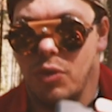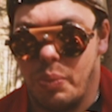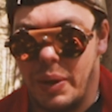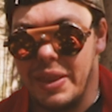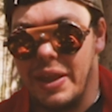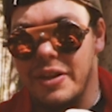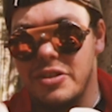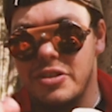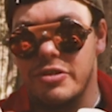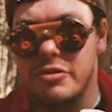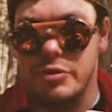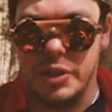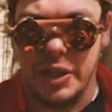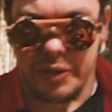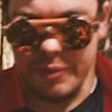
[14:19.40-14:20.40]
way that it's
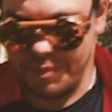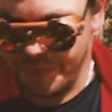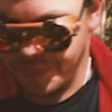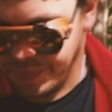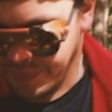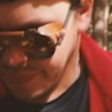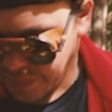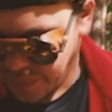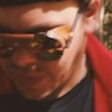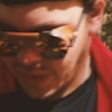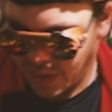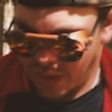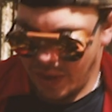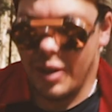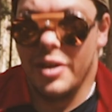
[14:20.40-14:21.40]
screwed in.
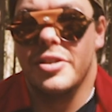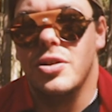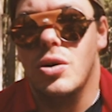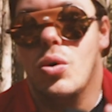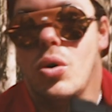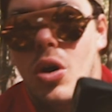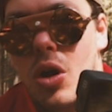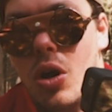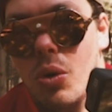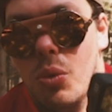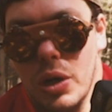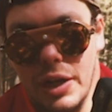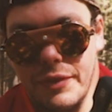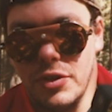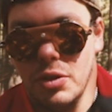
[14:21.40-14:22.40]
So
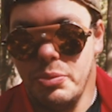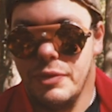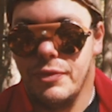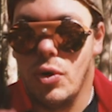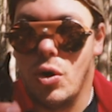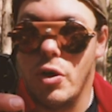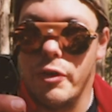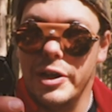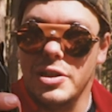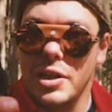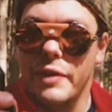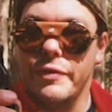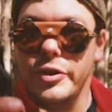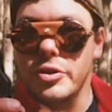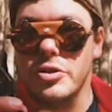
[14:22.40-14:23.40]
what I've done before is
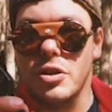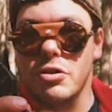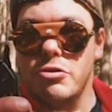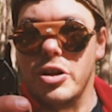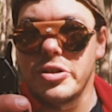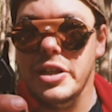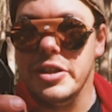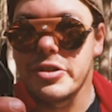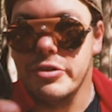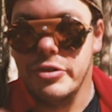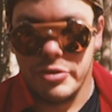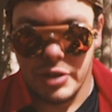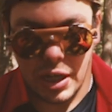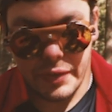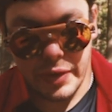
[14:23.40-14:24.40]
I've used the crosshead
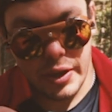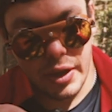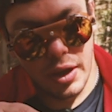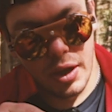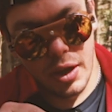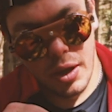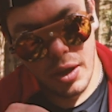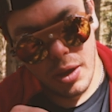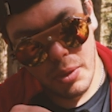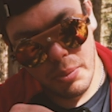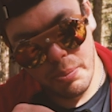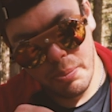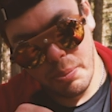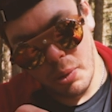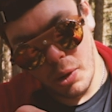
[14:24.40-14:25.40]
screwdriver,
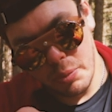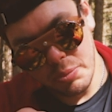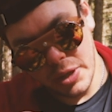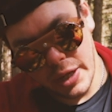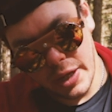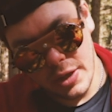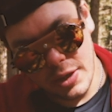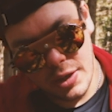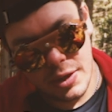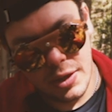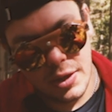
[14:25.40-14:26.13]
popped it in,